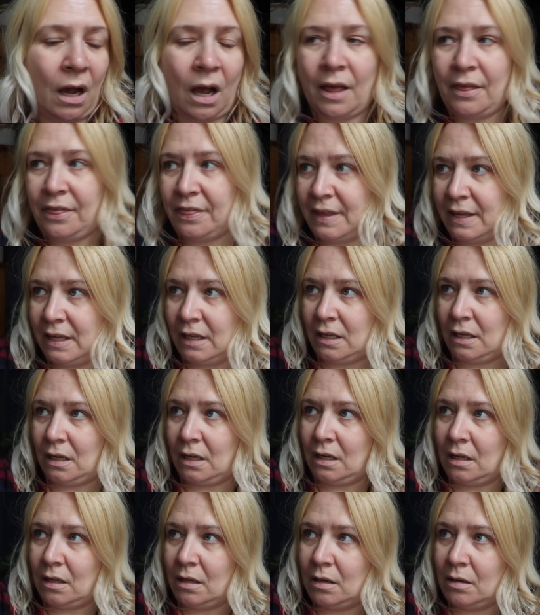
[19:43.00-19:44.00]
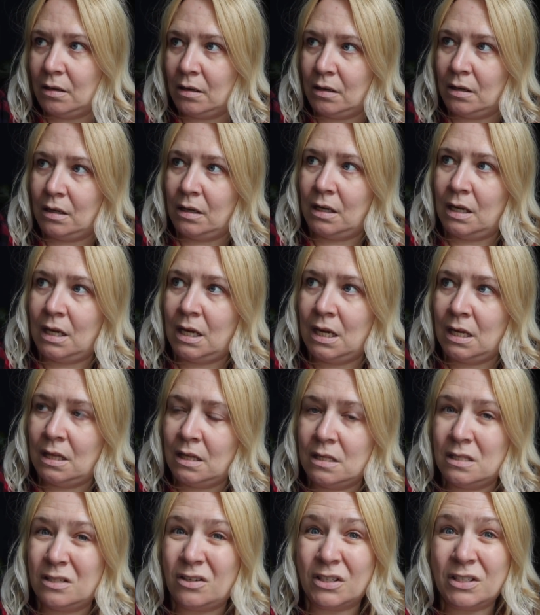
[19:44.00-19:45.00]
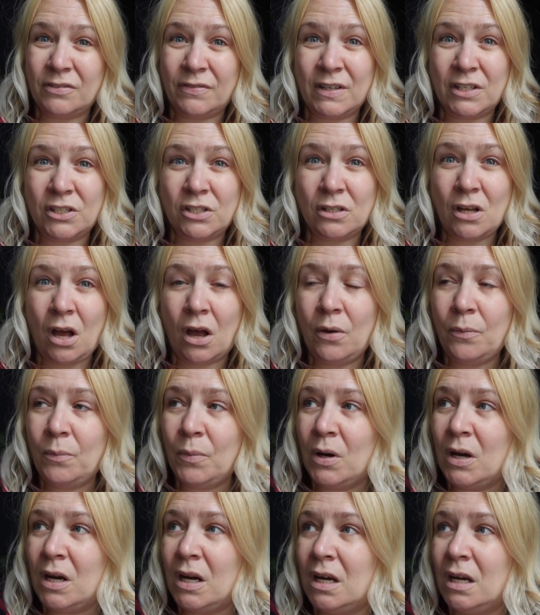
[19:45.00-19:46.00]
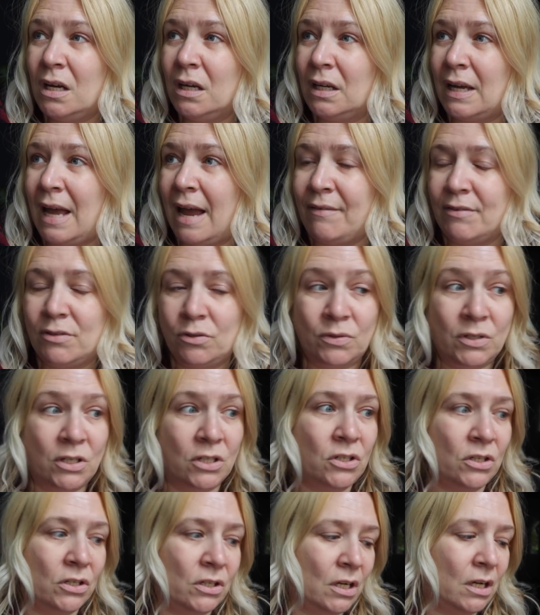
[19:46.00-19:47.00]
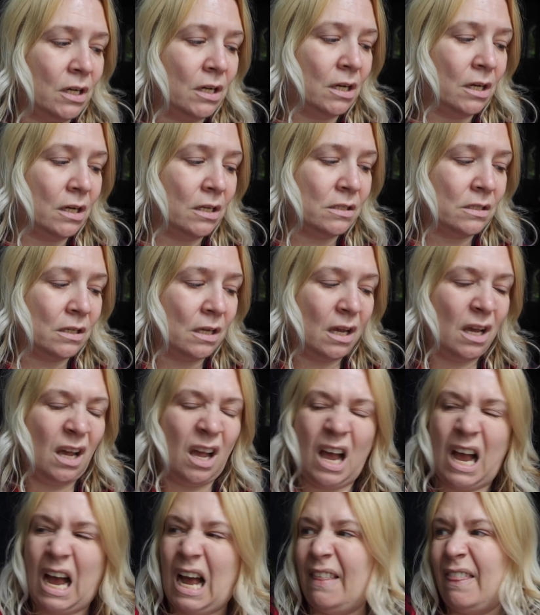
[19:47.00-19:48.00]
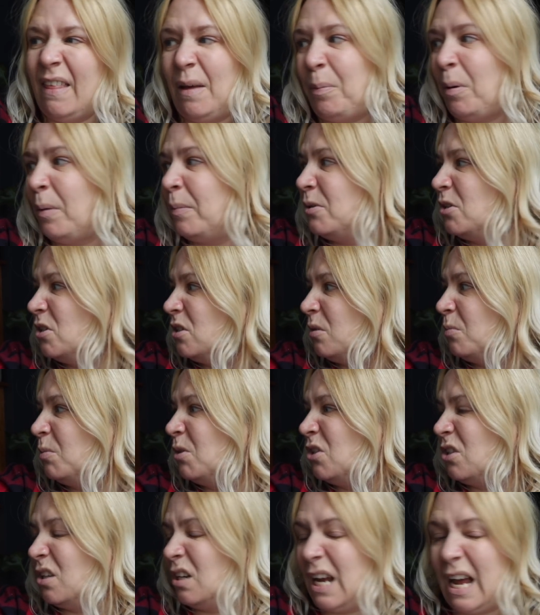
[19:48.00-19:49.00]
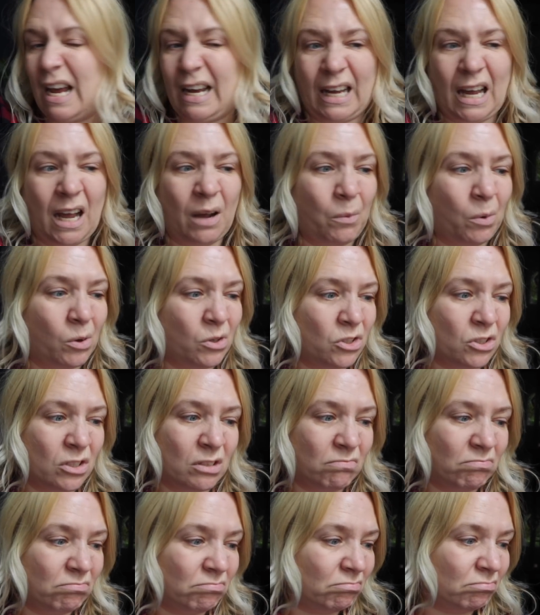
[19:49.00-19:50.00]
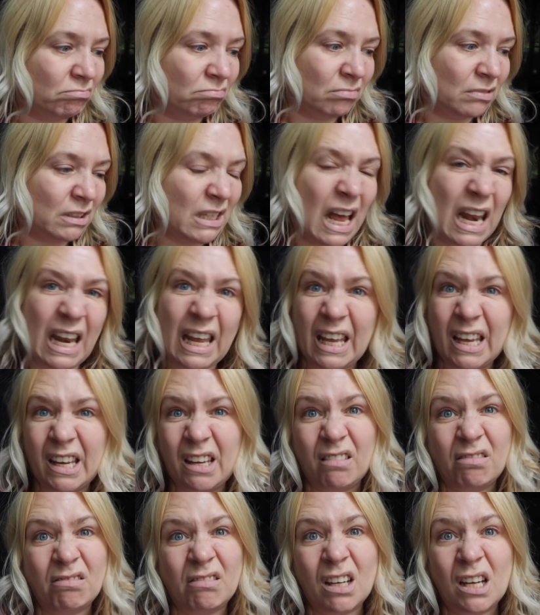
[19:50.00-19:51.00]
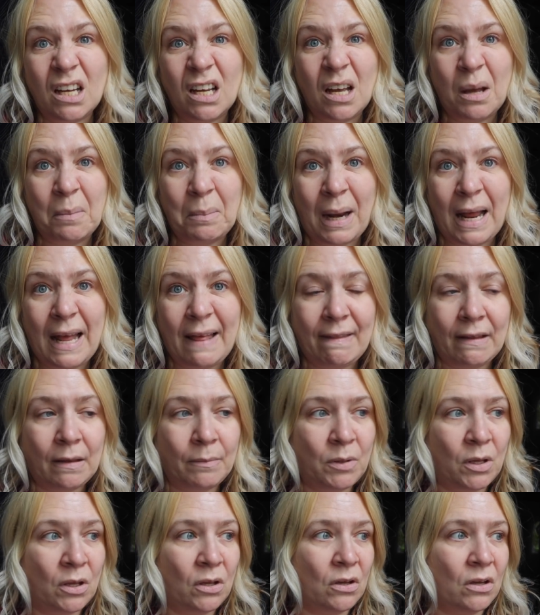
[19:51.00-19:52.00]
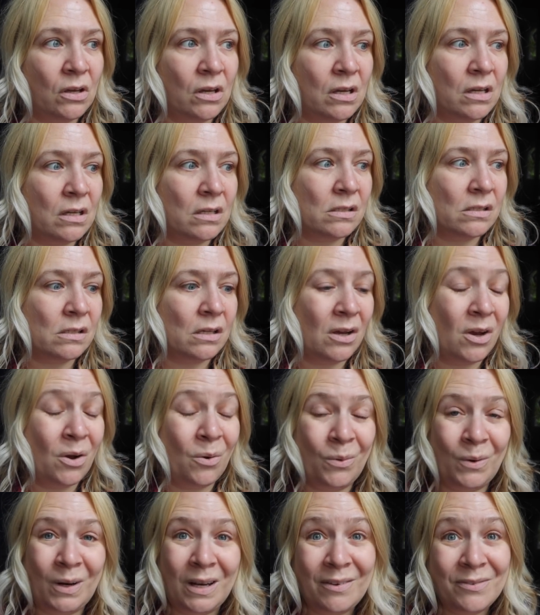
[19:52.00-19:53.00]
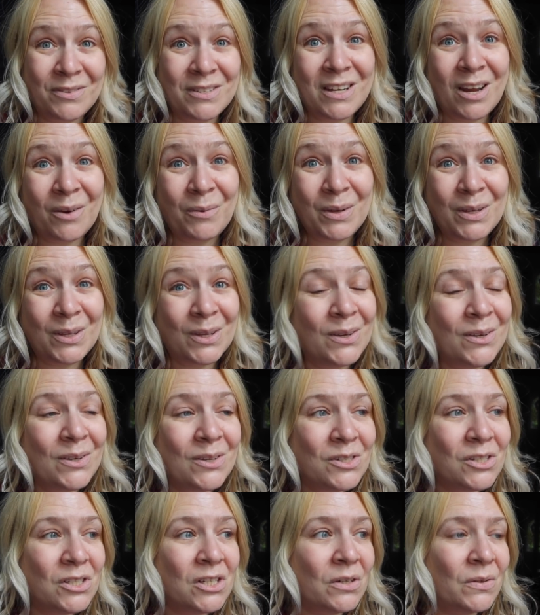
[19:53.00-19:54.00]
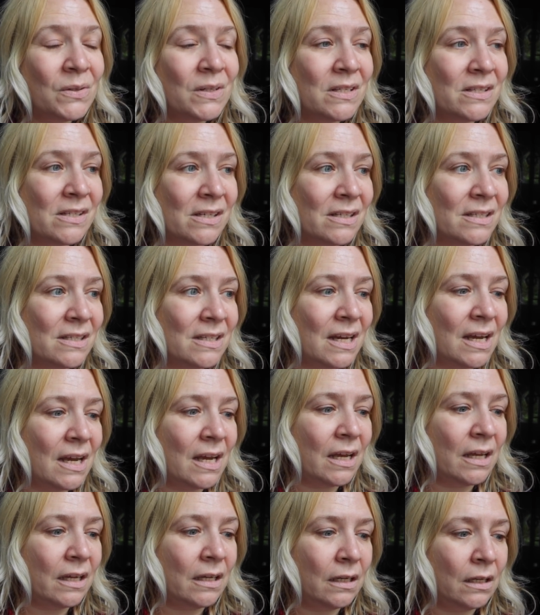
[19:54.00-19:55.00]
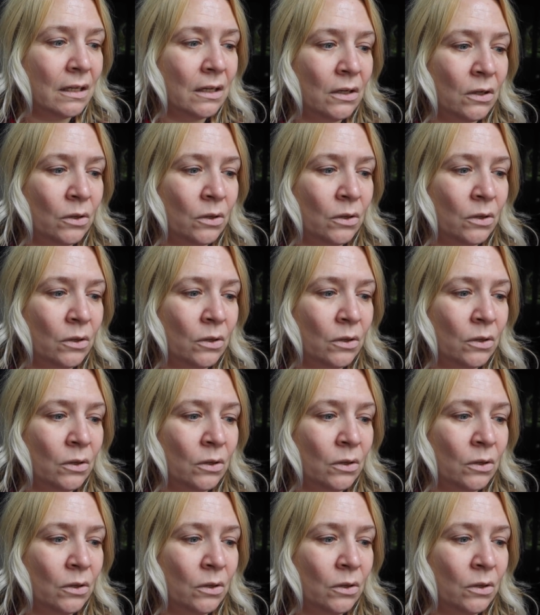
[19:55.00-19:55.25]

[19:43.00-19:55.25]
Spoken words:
I think Ethan's got to finish his homework. Erin's already done hers. And we're just gonna hang out, watch telly, play on the computers. Would love to know what you usually do on a Sunday.